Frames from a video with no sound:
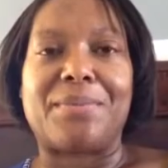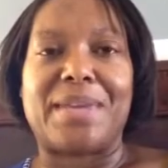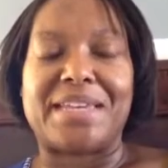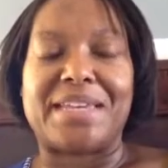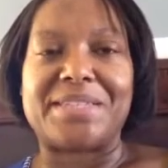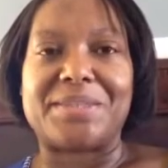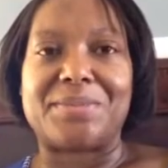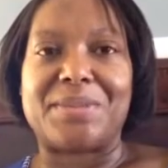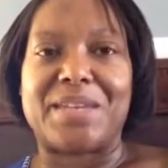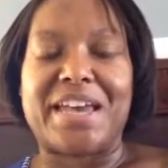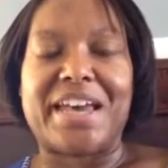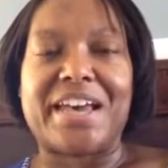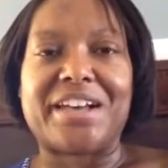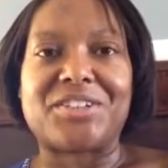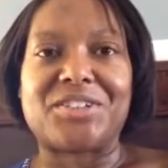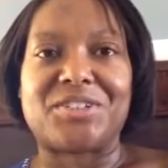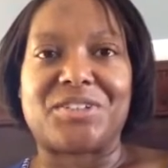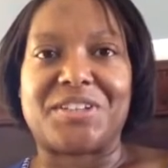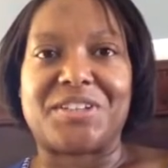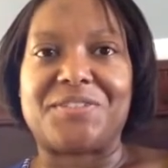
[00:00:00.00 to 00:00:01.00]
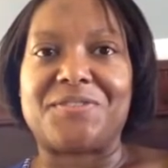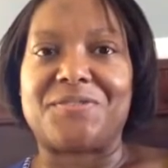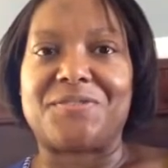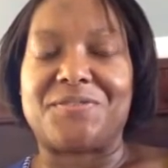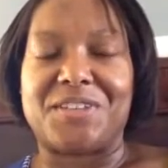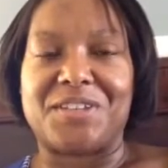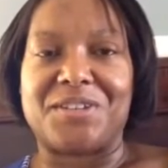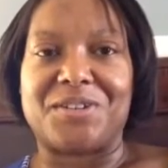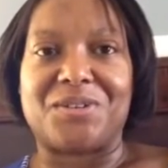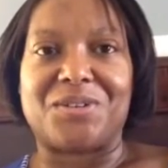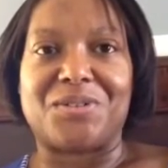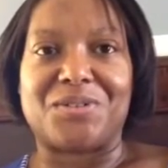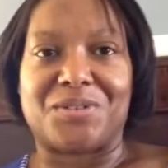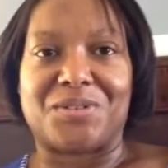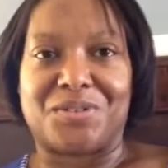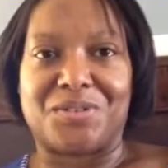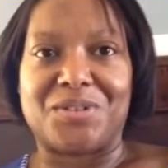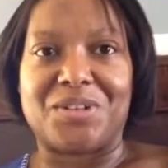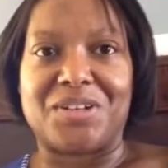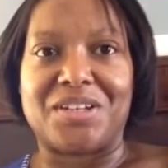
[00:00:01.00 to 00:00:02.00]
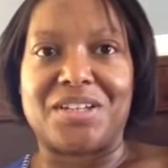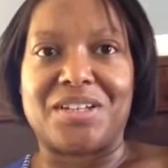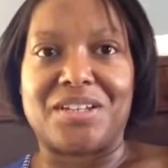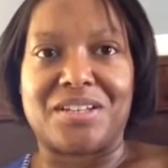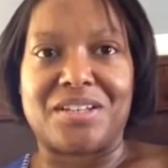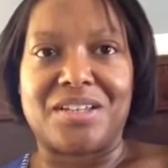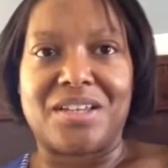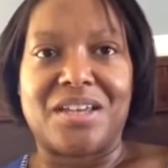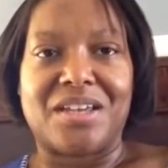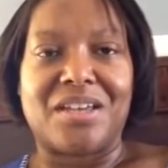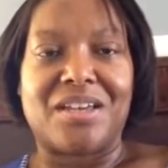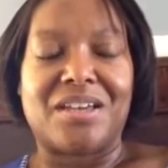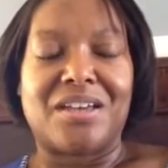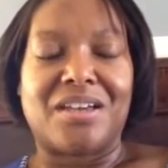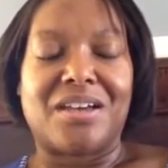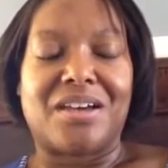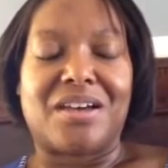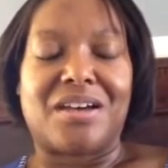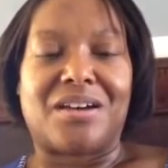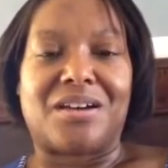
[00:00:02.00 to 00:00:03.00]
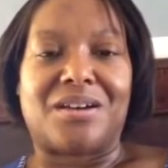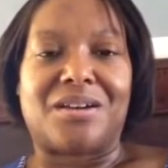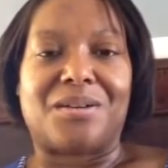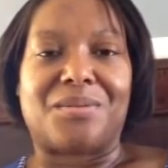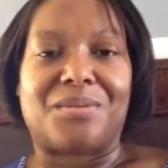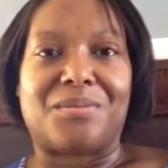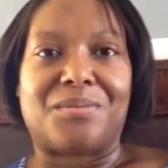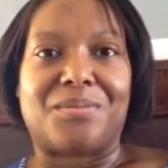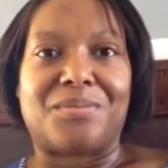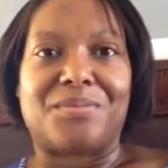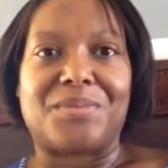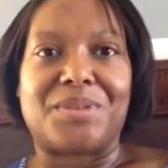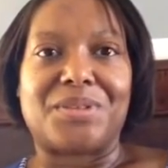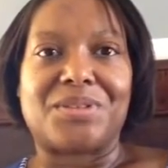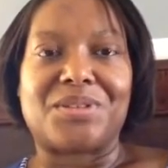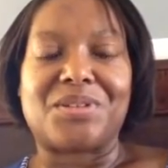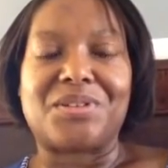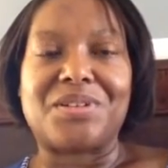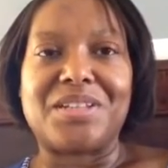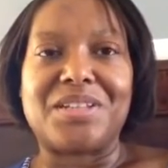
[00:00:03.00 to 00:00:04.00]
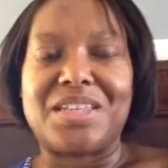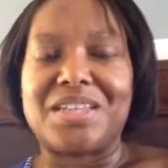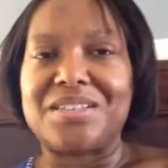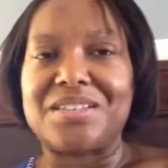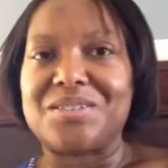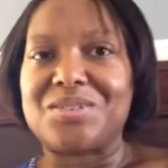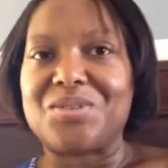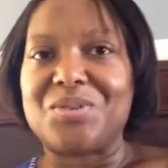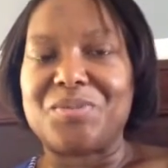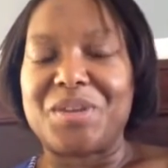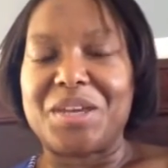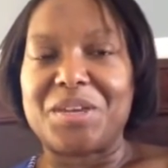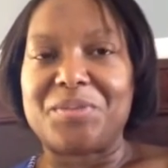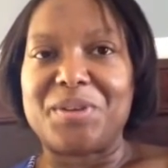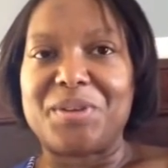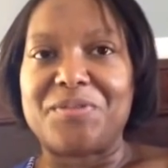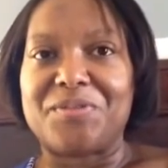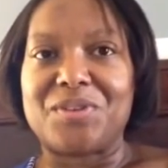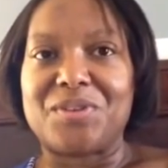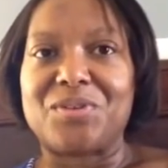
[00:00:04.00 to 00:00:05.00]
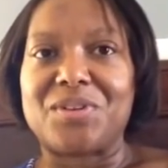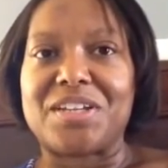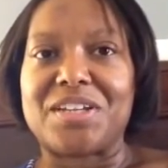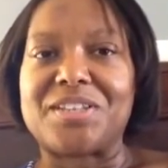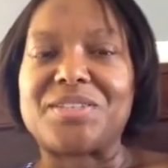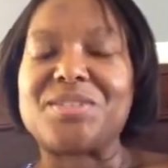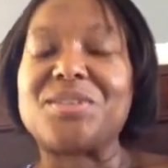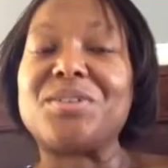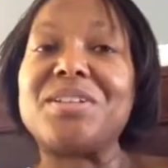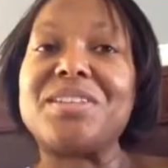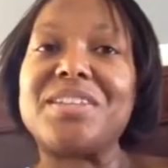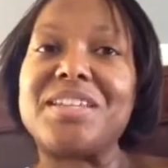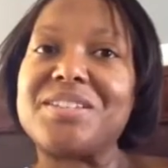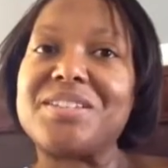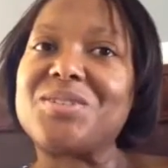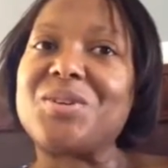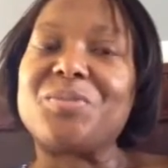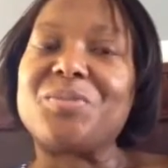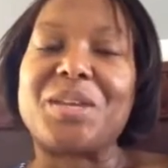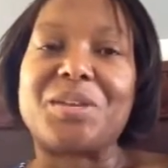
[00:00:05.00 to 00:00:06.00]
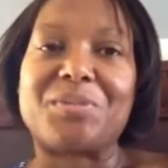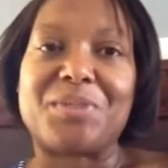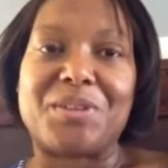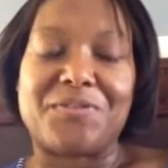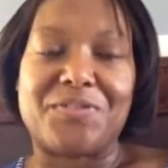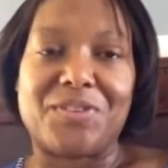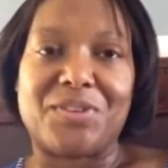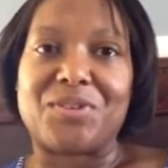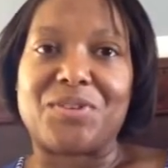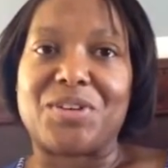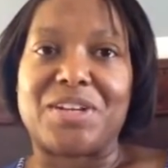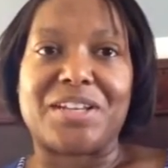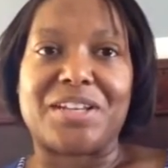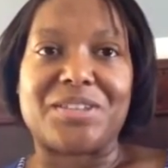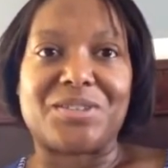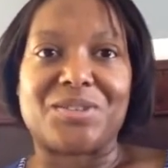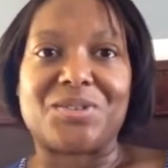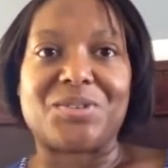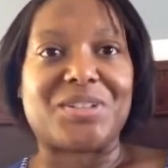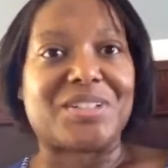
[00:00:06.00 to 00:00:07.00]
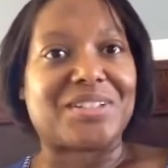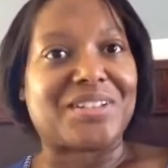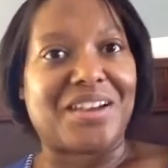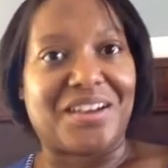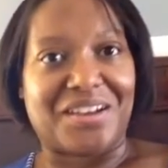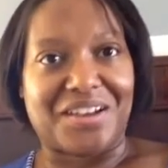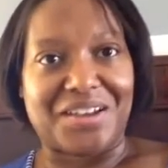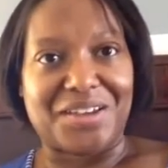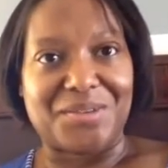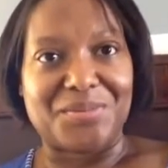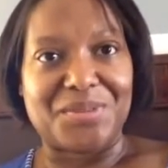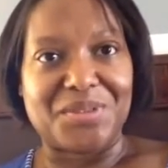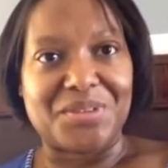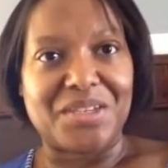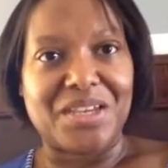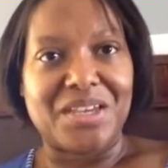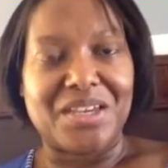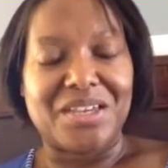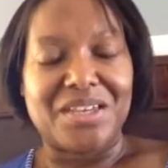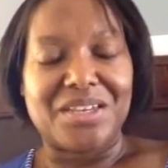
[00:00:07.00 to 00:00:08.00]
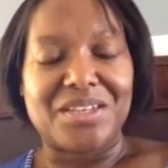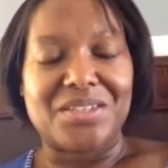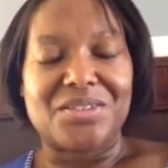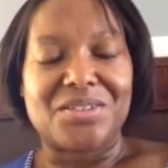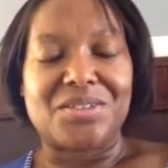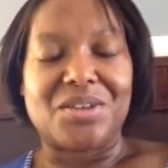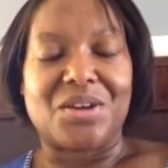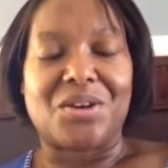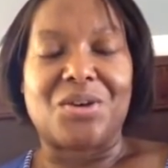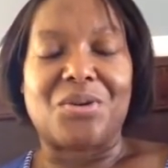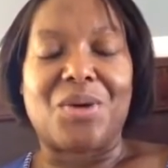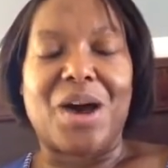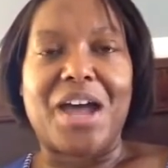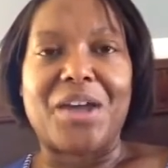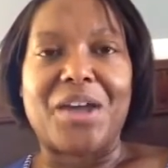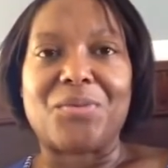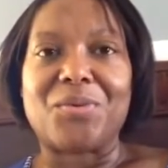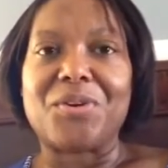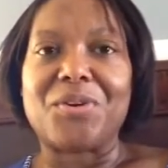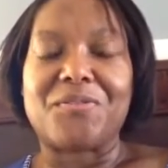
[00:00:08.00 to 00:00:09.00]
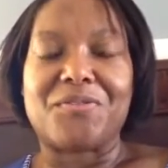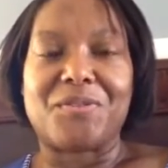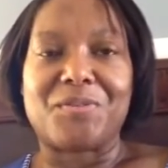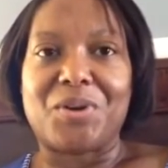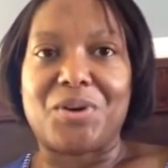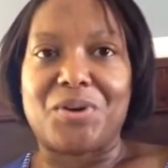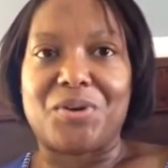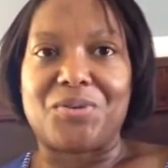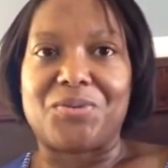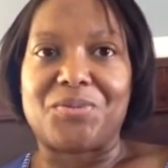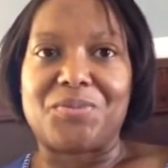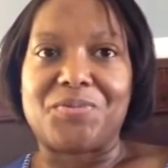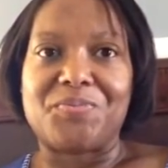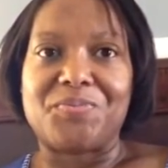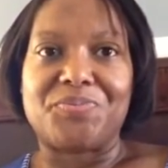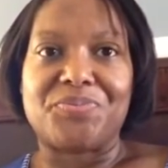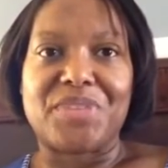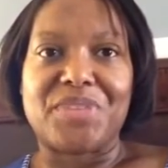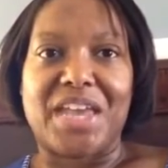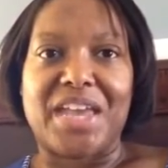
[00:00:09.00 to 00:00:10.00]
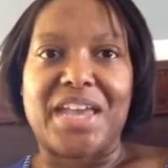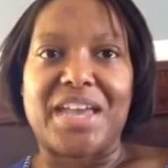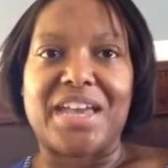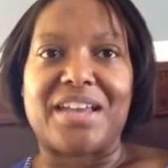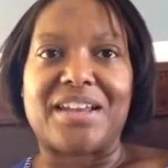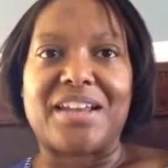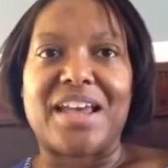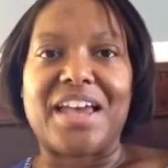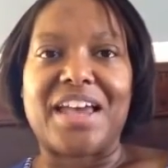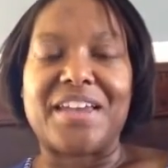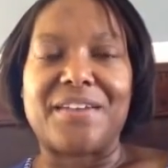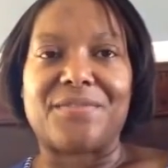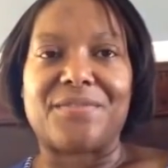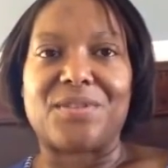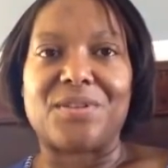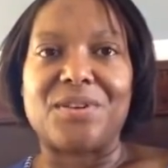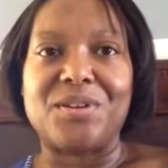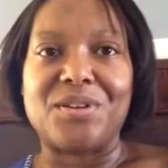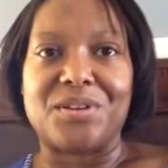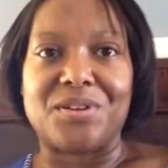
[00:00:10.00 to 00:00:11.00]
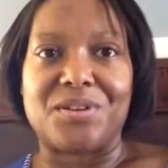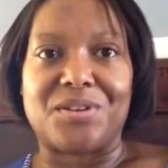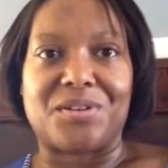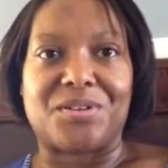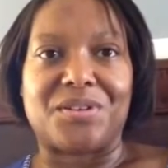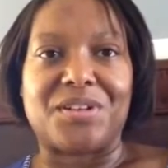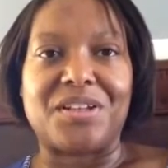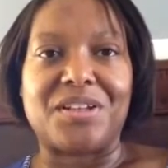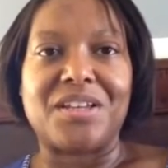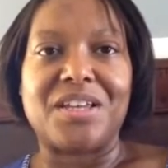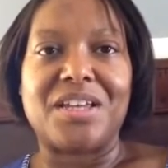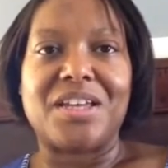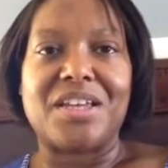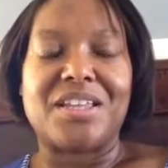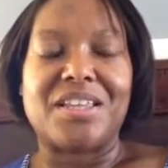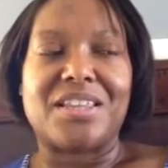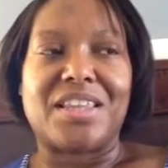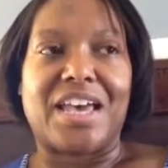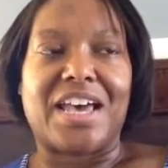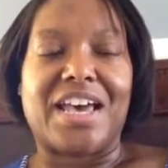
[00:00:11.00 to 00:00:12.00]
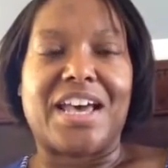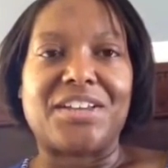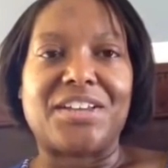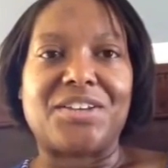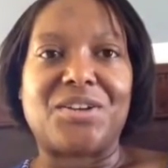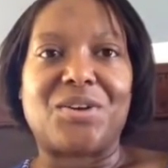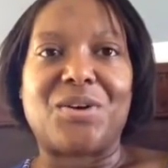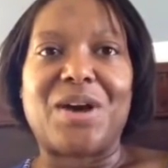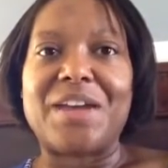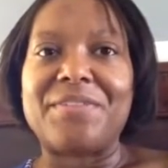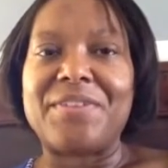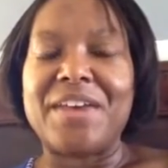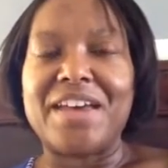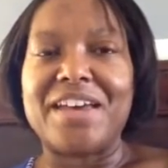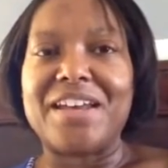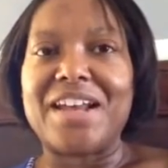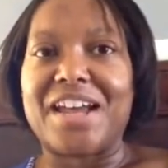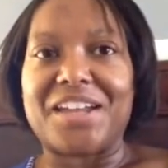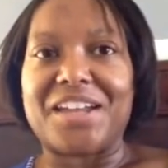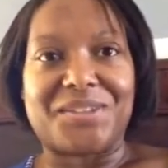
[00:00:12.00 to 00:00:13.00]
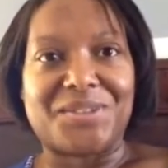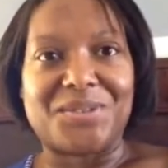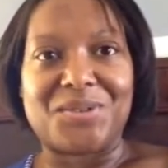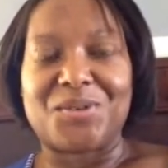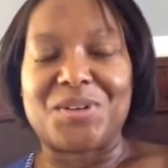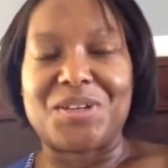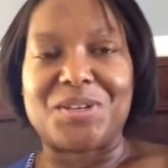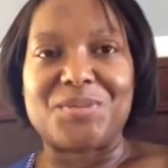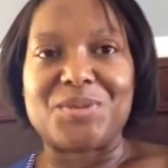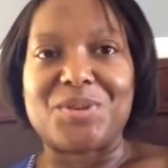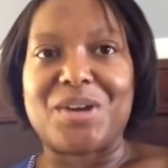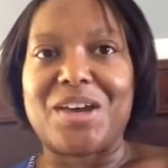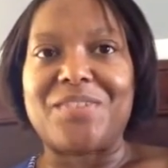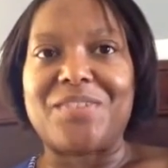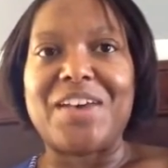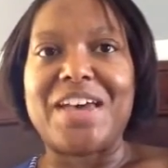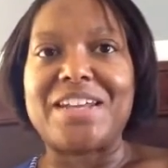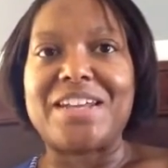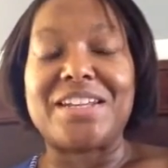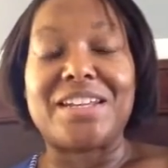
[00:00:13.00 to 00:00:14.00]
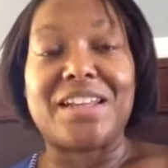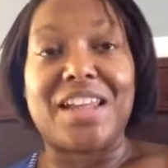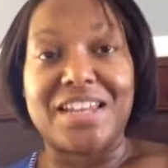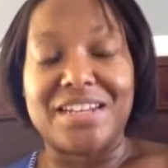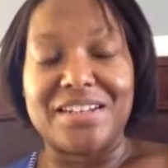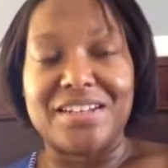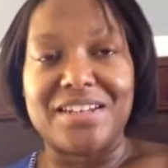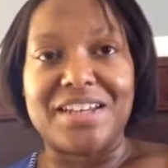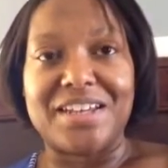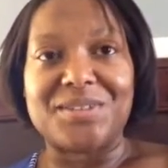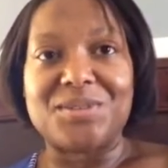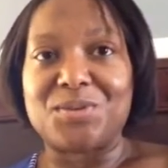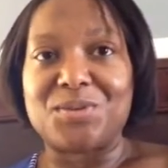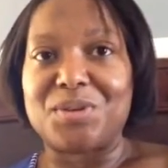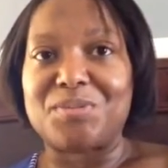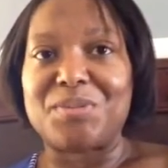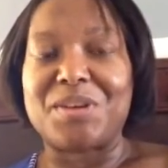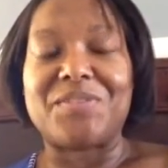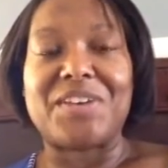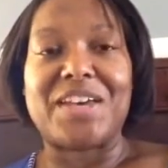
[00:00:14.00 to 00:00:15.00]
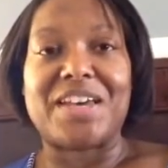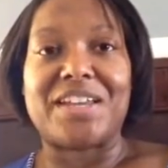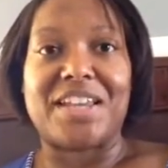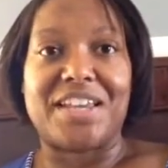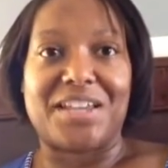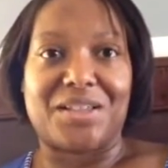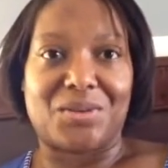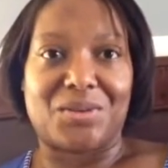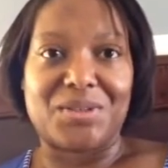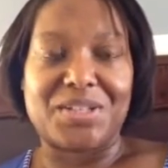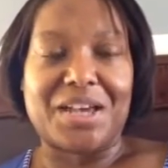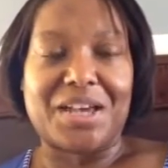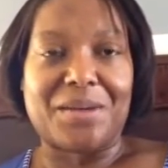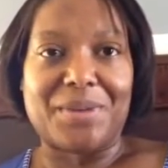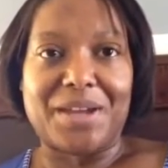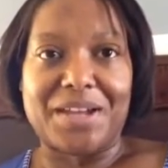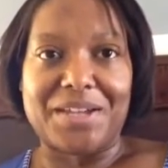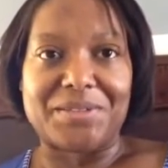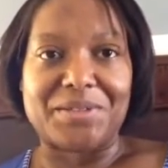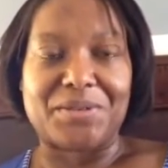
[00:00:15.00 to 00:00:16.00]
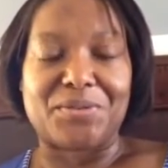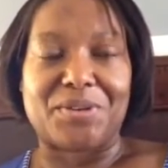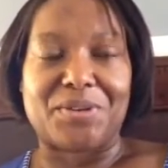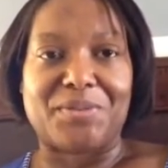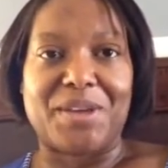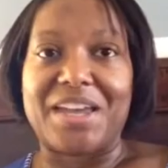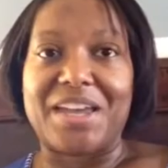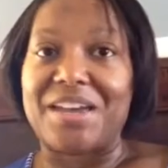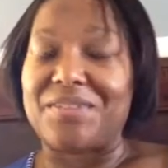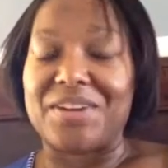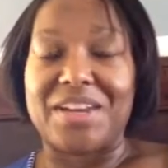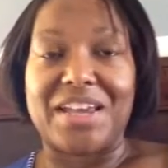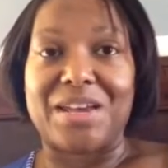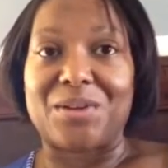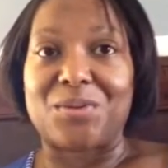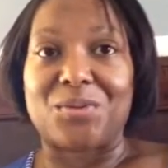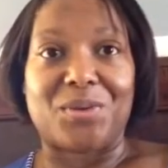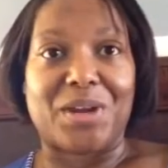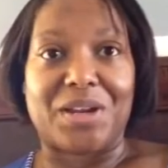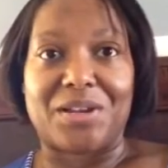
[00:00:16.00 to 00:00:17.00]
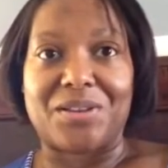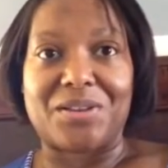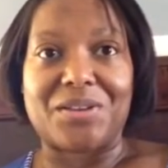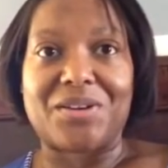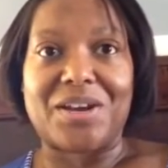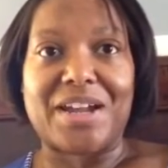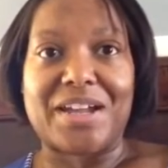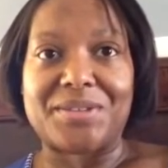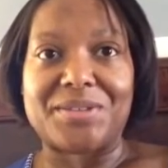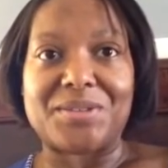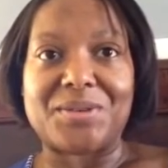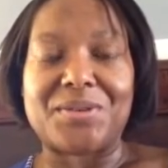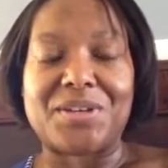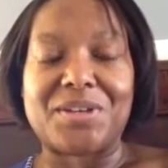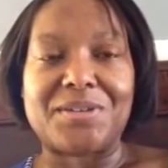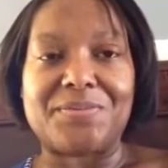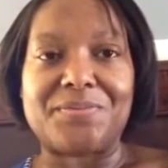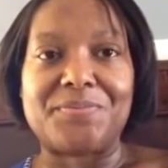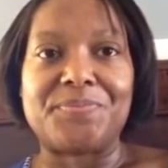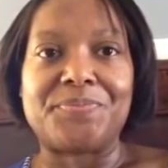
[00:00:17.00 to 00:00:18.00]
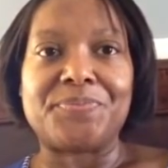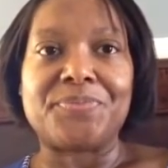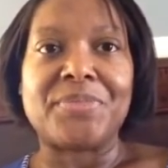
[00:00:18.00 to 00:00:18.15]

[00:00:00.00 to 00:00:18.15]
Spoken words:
makes me actually feel good. Certain things don't make me feel good, and certain things don't make me feel good at certain times. So I work from home, and I have learned that, I've had ice cream. So I've had enlightened ice cream, I've had Halo Top ice cream. I haven't had regular ice cream.